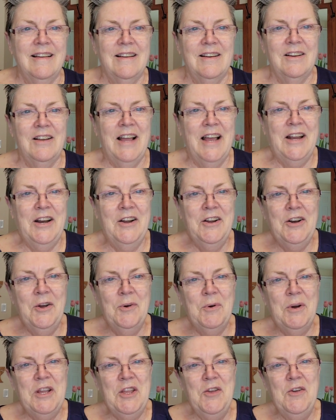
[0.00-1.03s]
Well, I don't
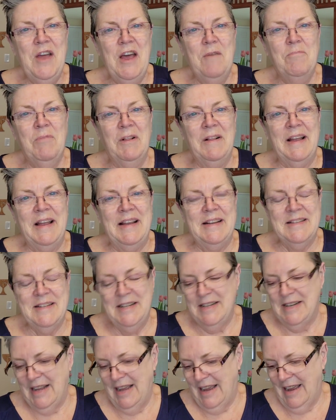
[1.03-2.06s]
know what you have planned
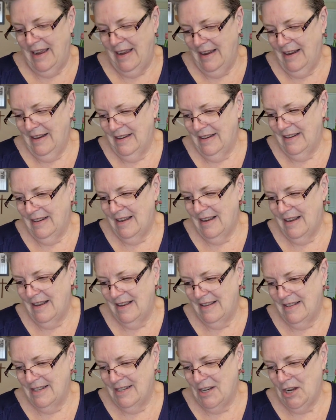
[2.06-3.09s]
today.
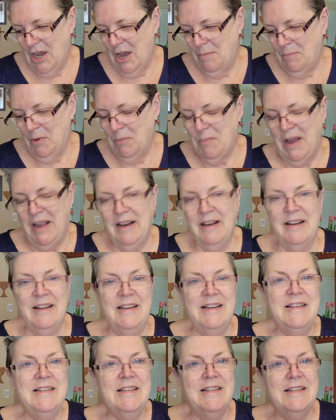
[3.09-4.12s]
At the top of my
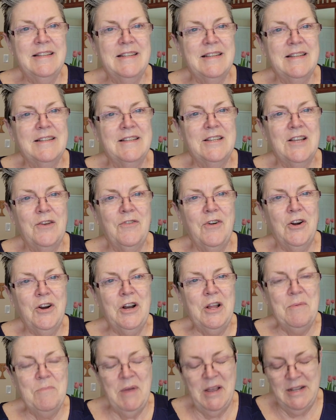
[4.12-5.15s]
list, since I've
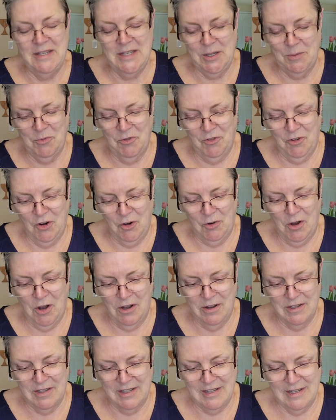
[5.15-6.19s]
already made some phone
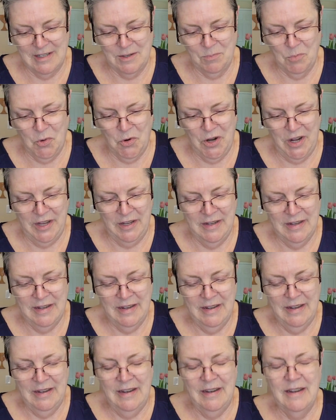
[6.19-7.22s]
calls this morning,
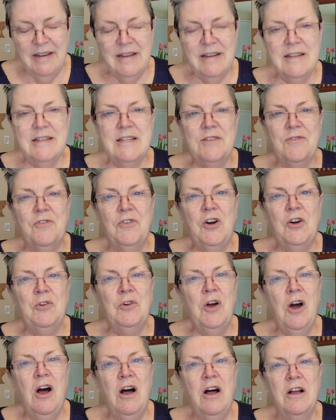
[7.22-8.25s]
is a phone
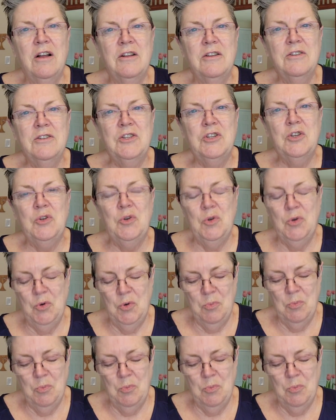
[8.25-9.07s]
call to